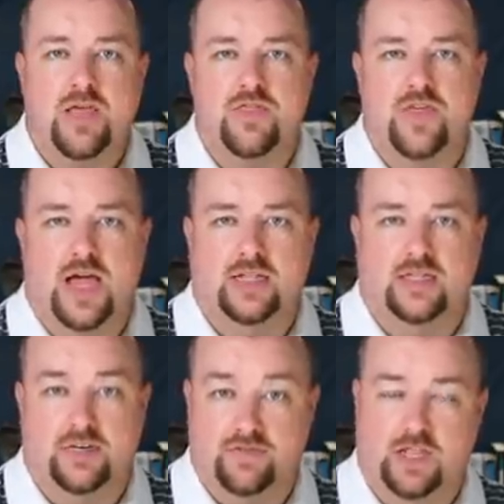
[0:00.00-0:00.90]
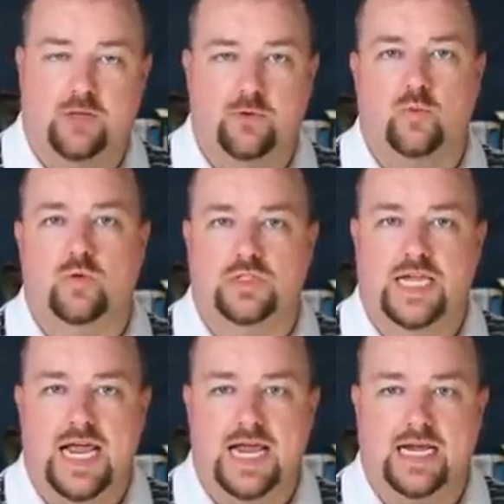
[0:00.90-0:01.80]
that the developer will
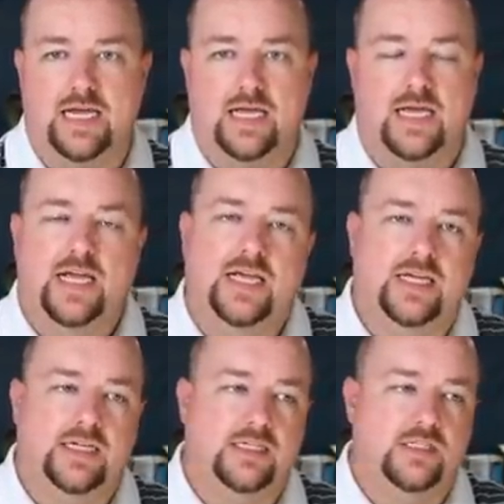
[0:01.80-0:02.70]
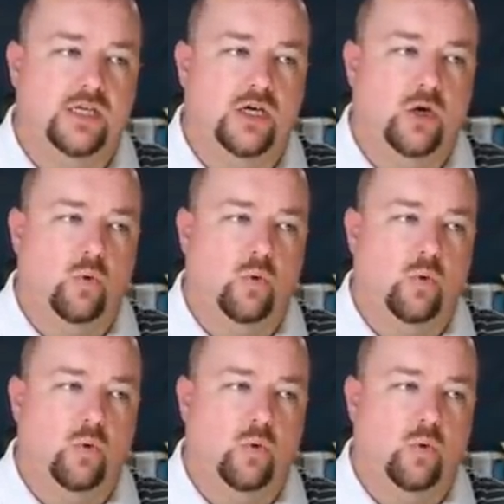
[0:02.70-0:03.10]
take is,